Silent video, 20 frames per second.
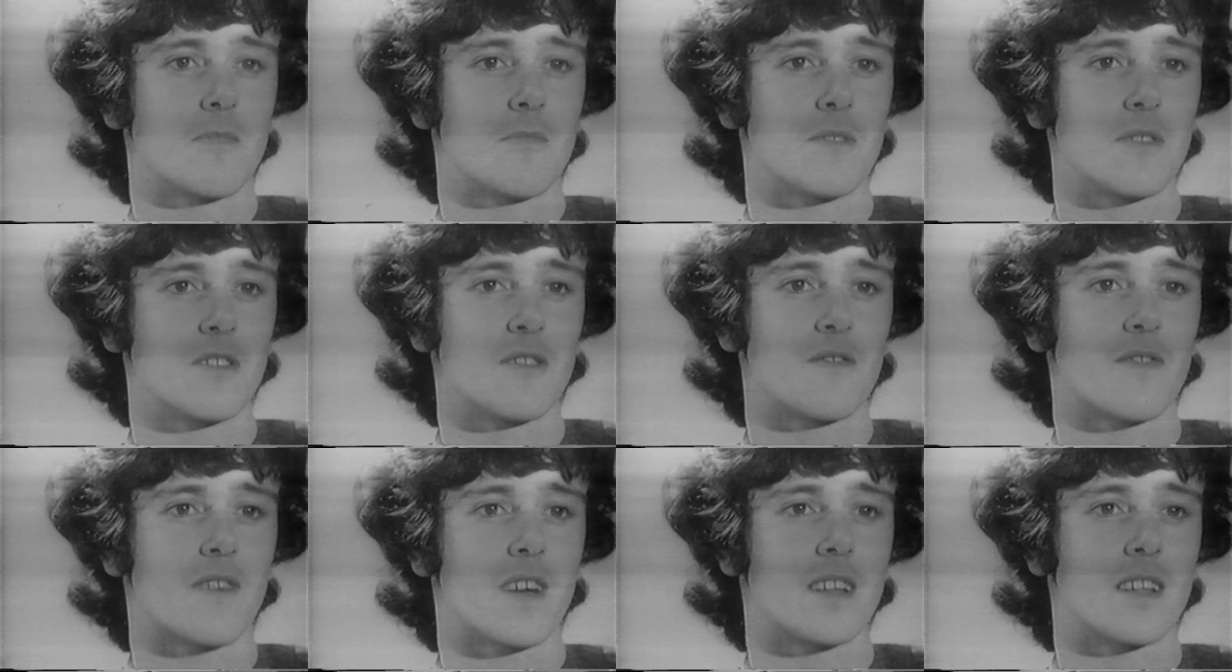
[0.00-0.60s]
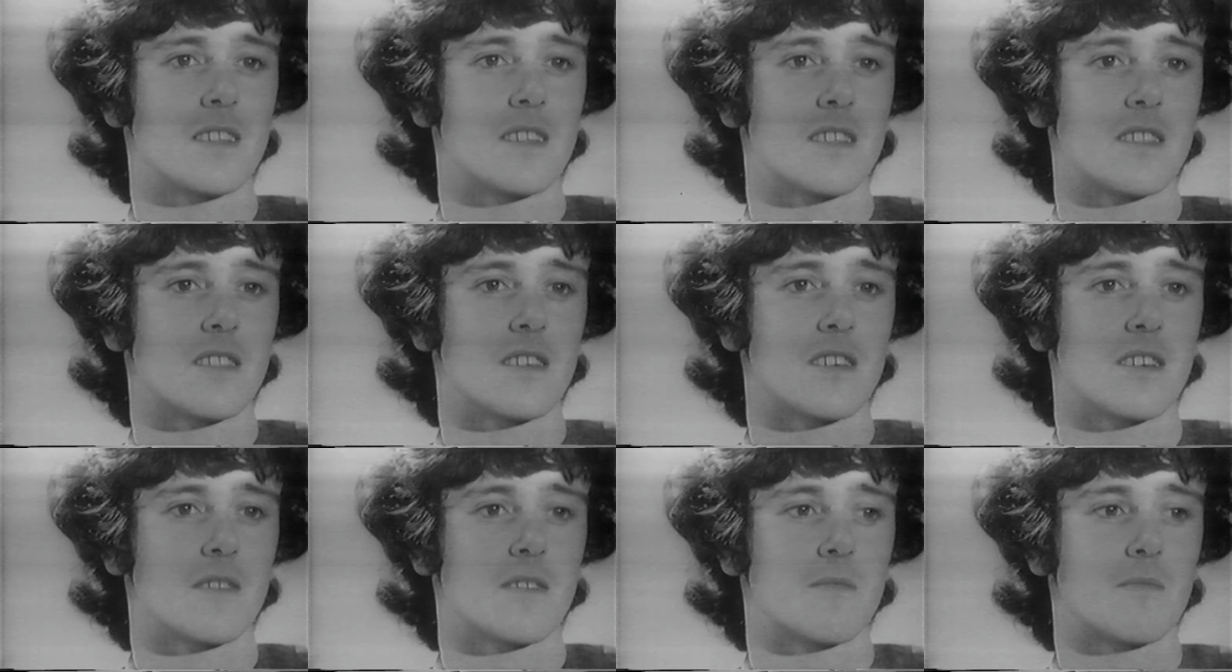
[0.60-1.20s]
But you'll find that
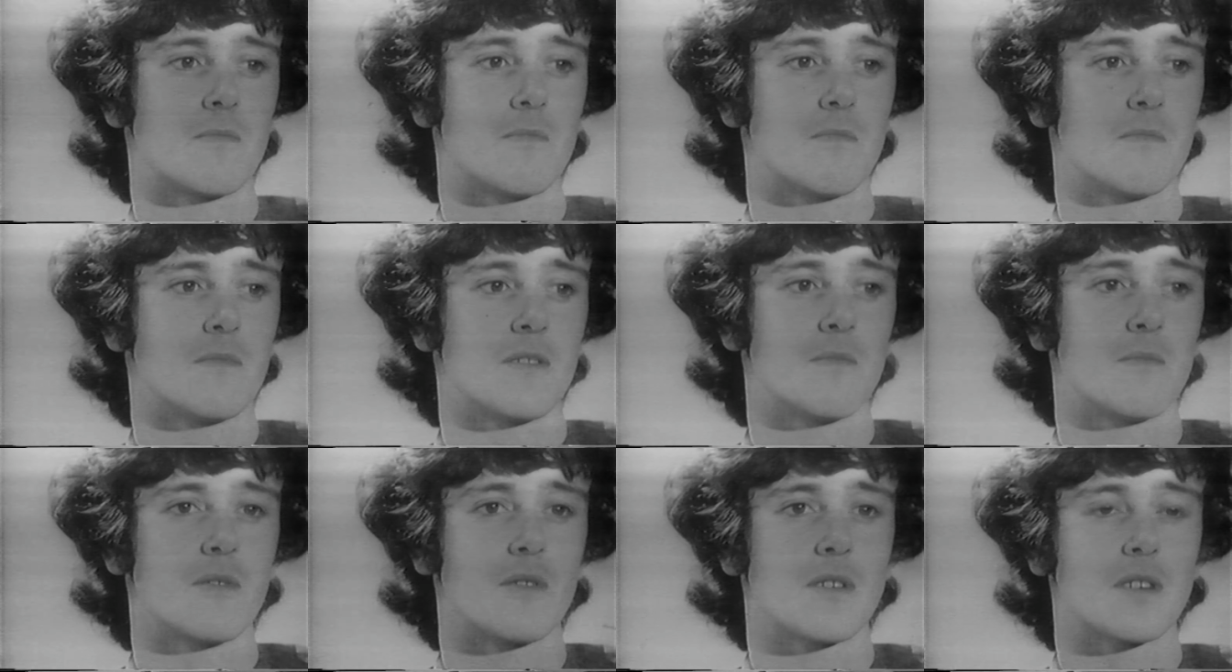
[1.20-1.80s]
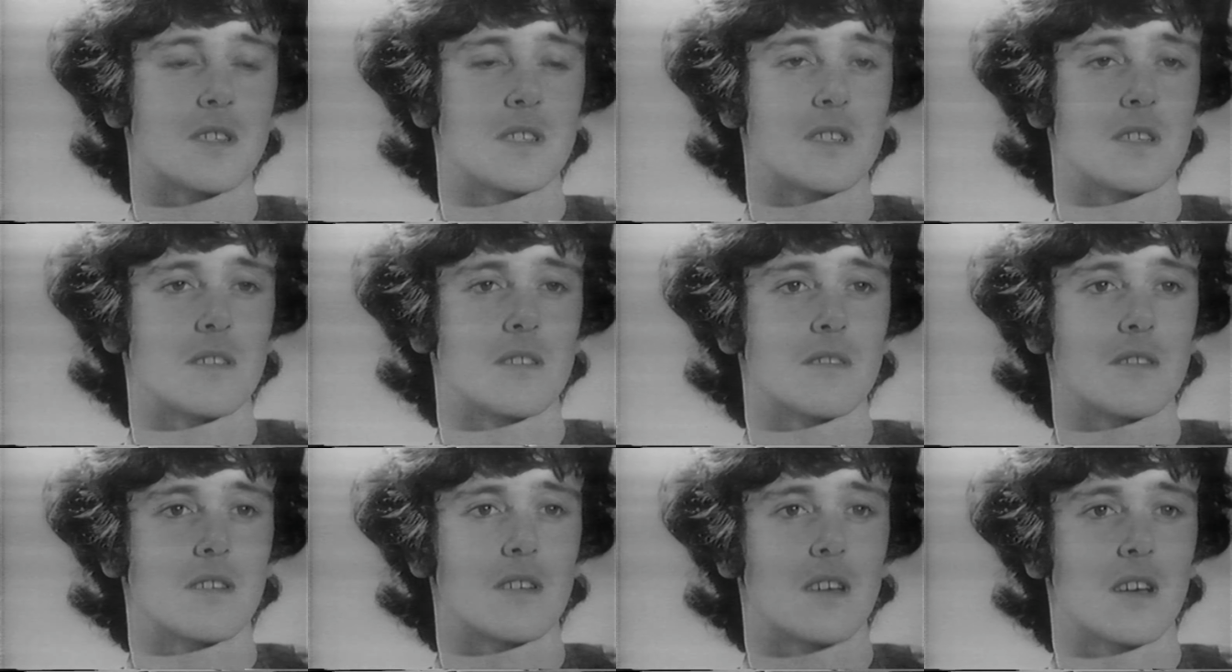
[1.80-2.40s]
the books
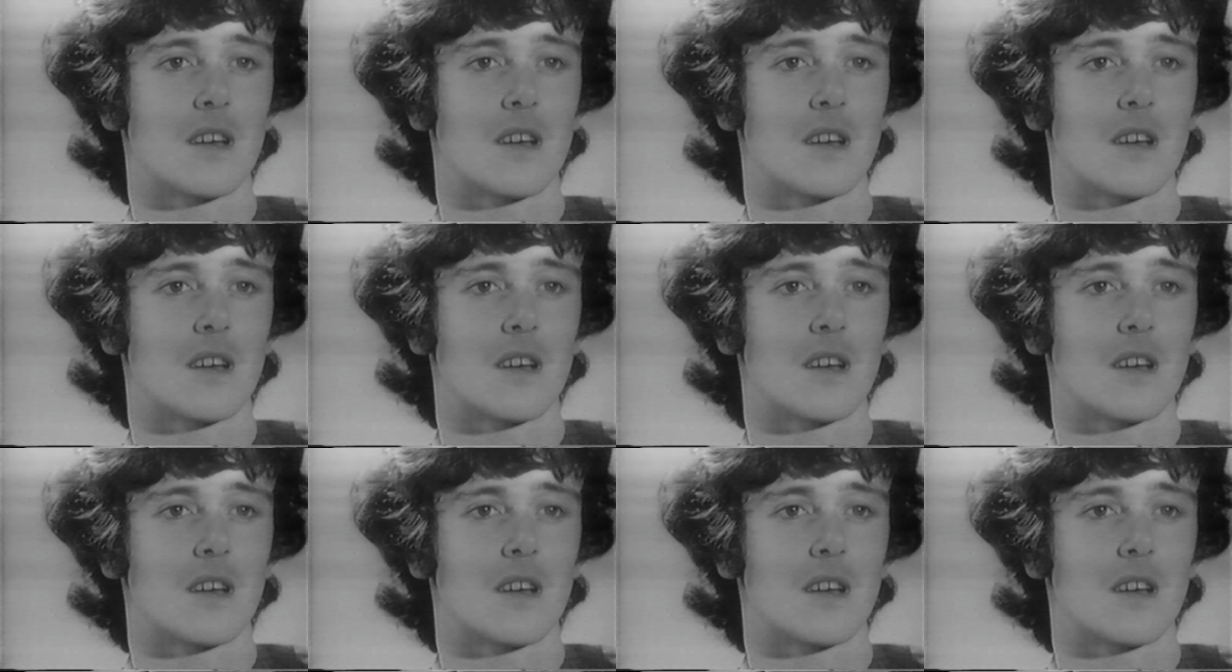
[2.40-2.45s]
and